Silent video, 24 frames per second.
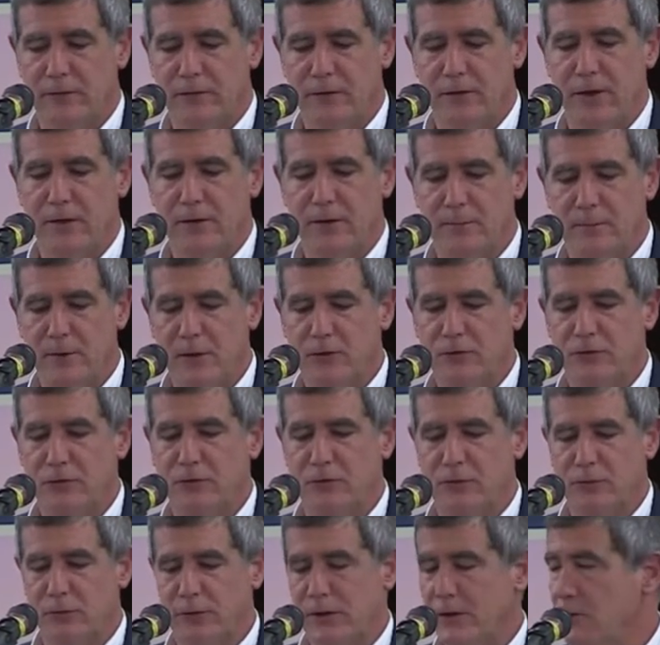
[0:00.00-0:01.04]
The
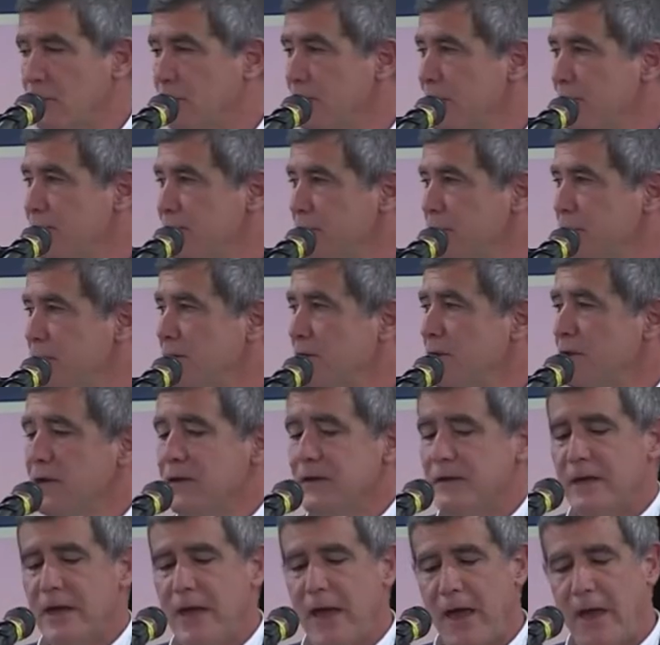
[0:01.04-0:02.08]
condemnations were later lifted,
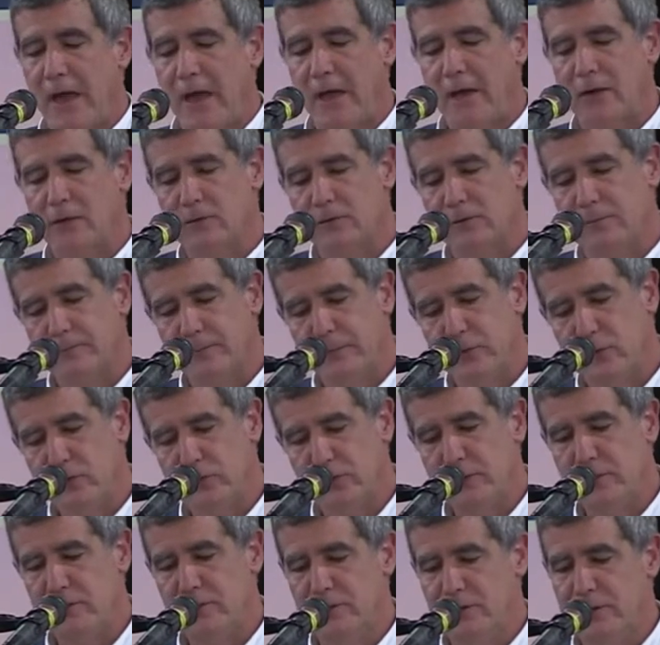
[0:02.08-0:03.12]
and you
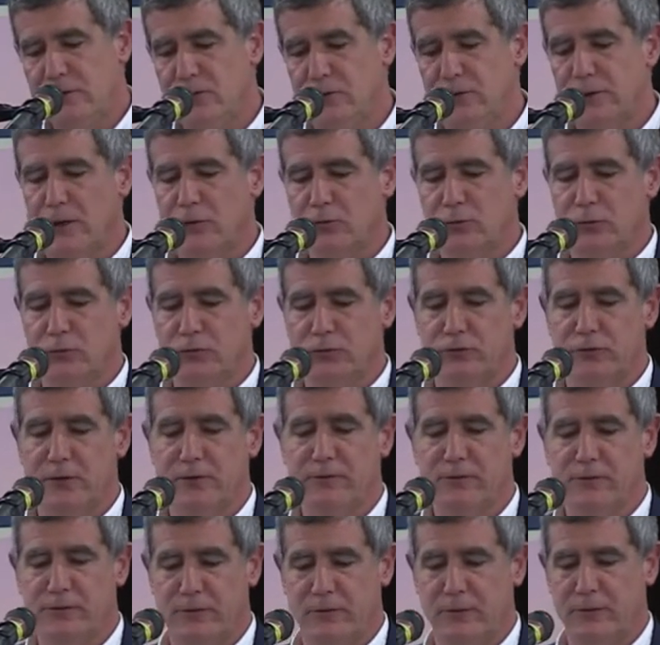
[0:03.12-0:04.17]
see these intellectual
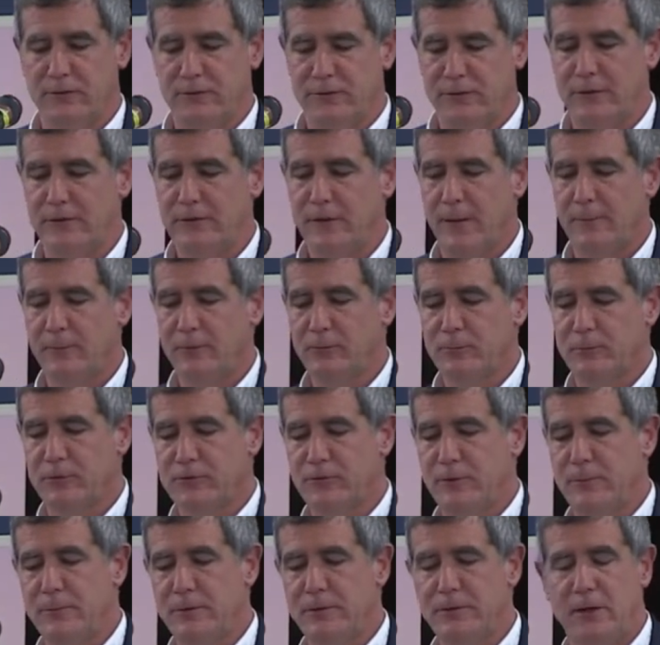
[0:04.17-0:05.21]
shifts that St. Thomas
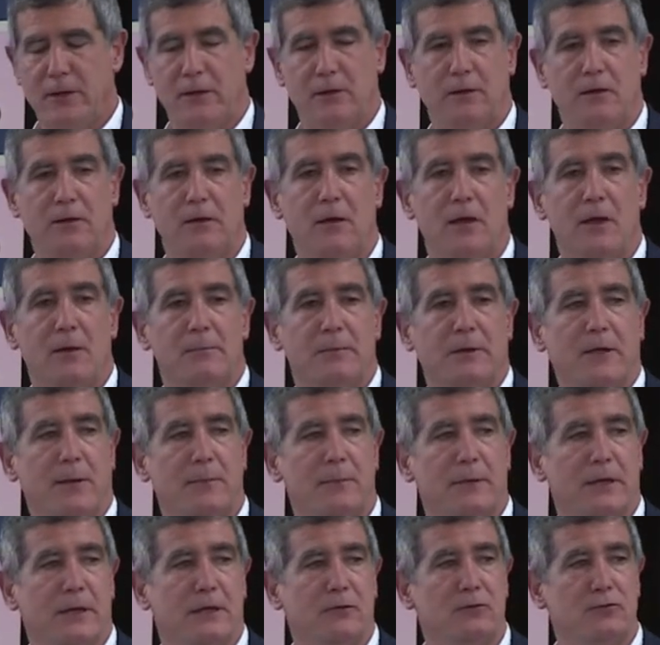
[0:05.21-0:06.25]
precipitated
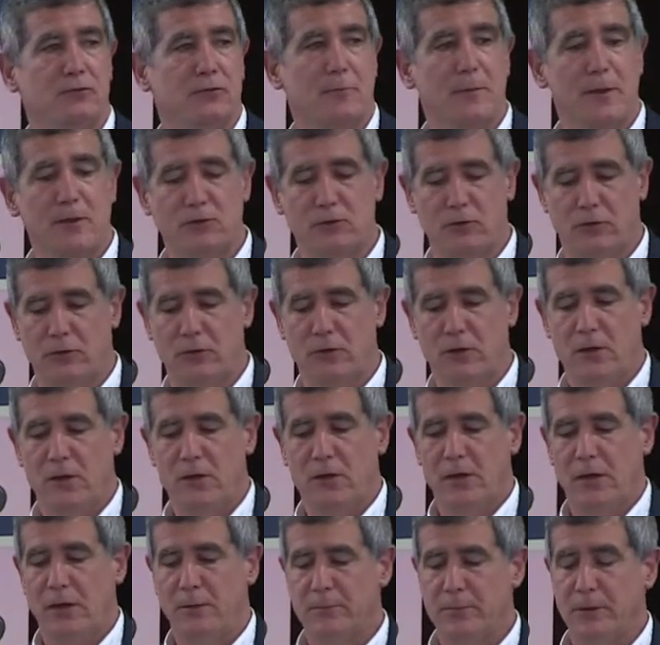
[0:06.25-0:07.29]
becoming instrumental
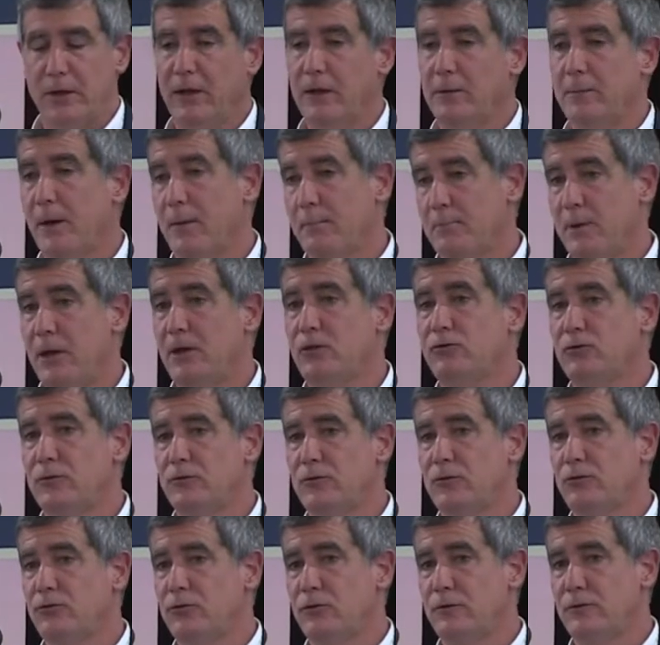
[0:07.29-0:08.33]
in bringing about major
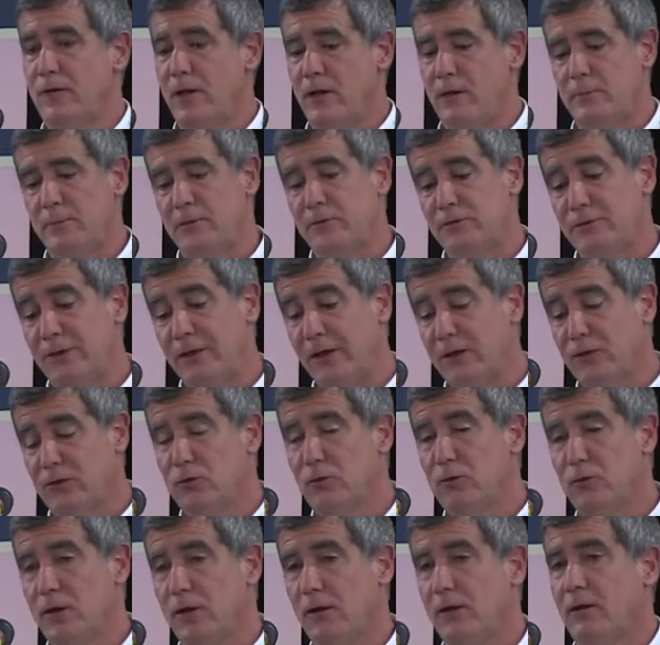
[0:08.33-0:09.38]
future developments,
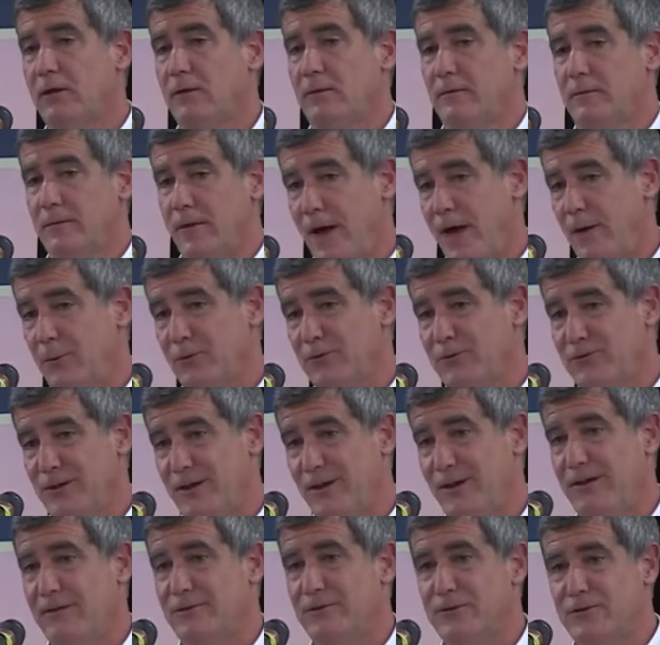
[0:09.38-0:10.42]
including, I would
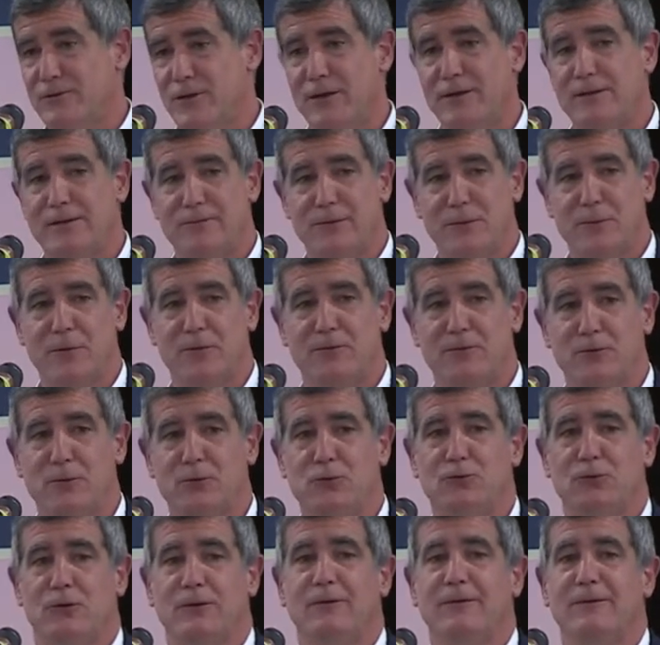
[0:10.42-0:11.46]
say, the scientific
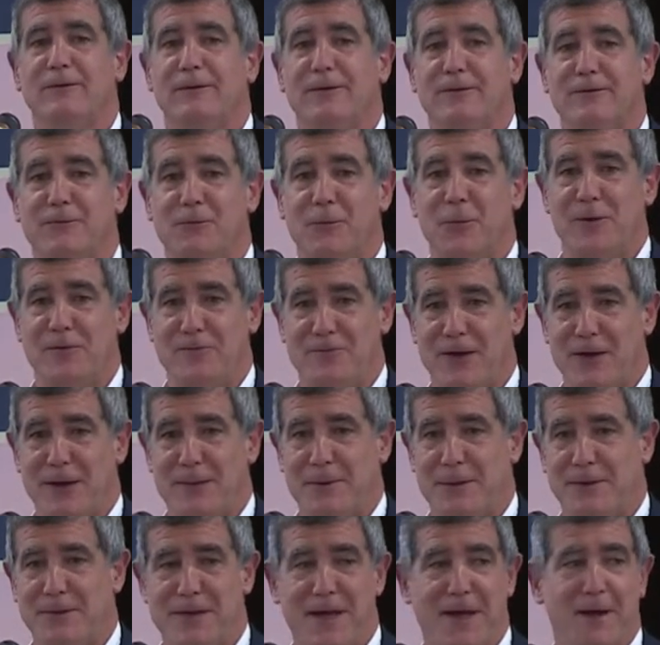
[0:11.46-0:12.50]
revolution. And if you want to fight
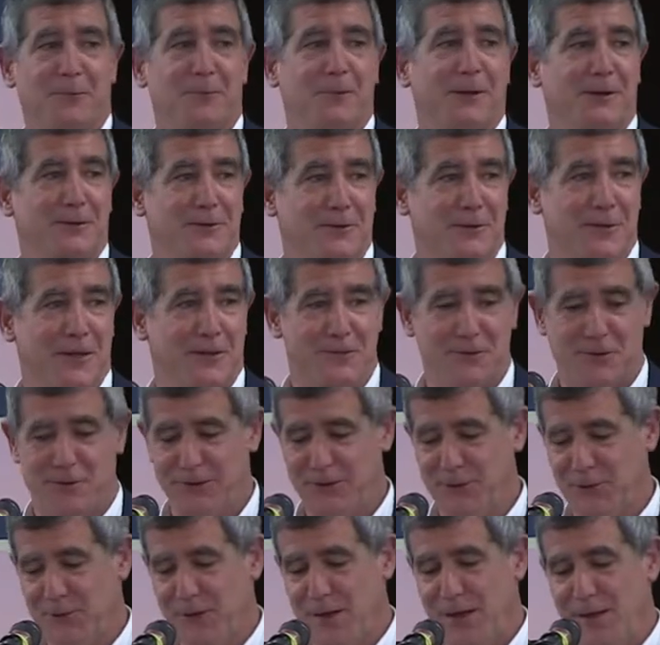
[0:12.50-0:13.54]
about that, we can do that during
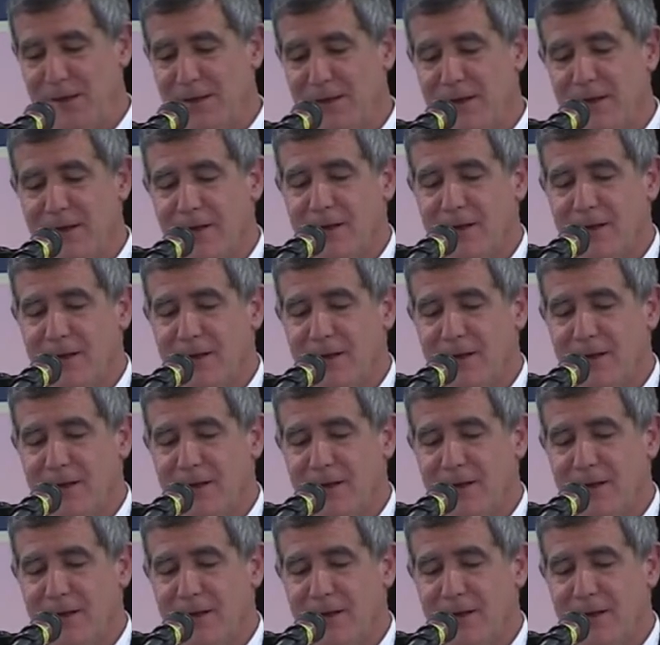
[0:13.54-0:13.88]
Q&A.